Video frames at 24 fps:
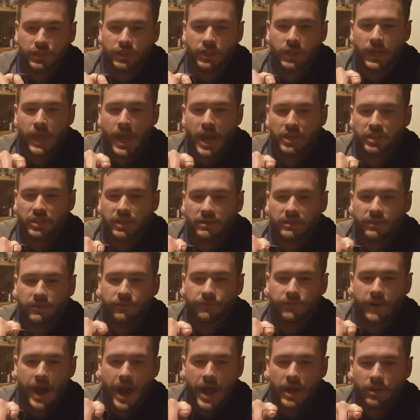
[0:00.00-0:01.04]
you're going to actually have to
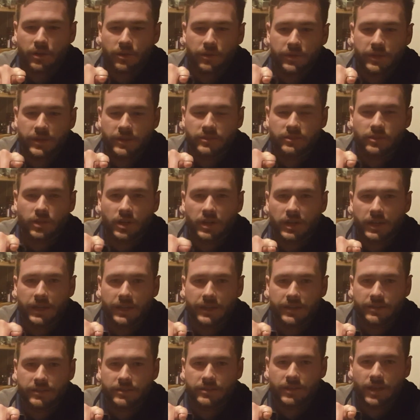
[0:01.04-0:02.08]
file this on the
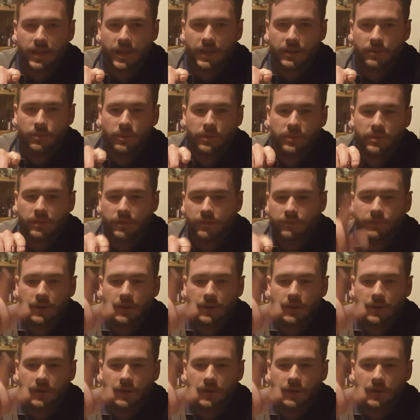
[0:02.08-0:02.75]
inside with a